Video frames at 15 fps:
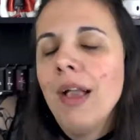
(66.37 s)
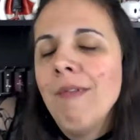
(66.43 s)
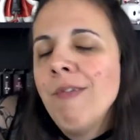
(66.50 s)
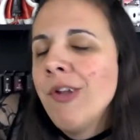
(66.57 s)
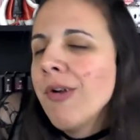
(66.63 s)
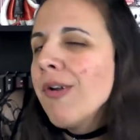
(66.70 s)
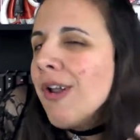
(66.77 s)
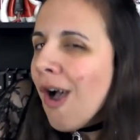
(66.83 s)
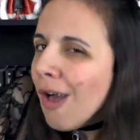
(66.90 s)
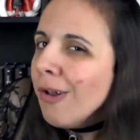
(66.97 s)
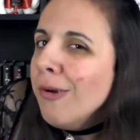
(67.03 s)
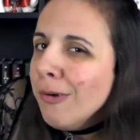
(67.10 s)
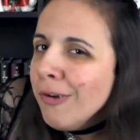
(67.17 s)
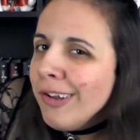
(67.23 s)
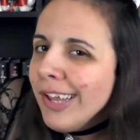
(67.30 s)
If you're
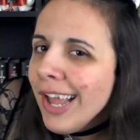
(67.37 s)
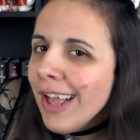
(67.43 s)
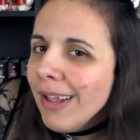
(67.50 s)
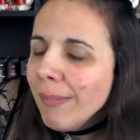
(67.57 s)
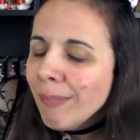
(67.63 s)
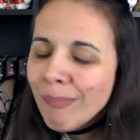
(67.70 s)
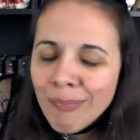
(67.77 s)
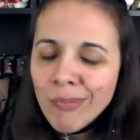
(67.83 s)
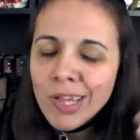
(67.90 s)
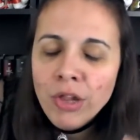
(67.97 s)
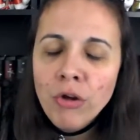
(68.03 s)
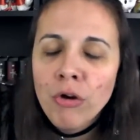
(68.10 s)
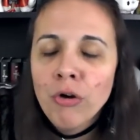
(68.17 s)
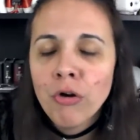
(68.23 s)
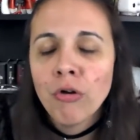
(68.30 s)
not hooked yet,
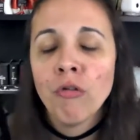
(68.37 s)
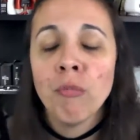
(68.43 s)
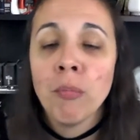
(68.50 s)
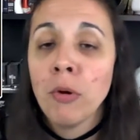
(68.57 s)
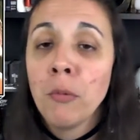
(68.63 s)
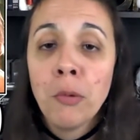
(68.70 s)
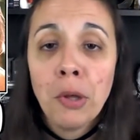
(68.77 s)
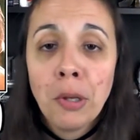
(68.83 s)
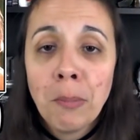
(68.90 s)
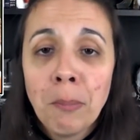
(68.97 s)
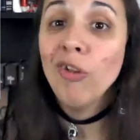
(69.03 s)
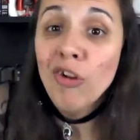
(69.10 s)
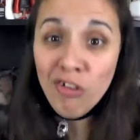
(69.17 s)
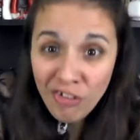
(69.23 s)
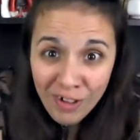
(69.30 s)
then your hooker's broken.
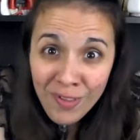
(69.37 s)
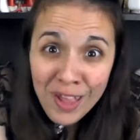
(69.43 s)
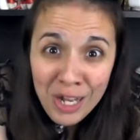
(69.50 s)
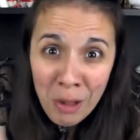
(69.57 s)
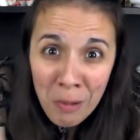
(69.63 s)
You're still a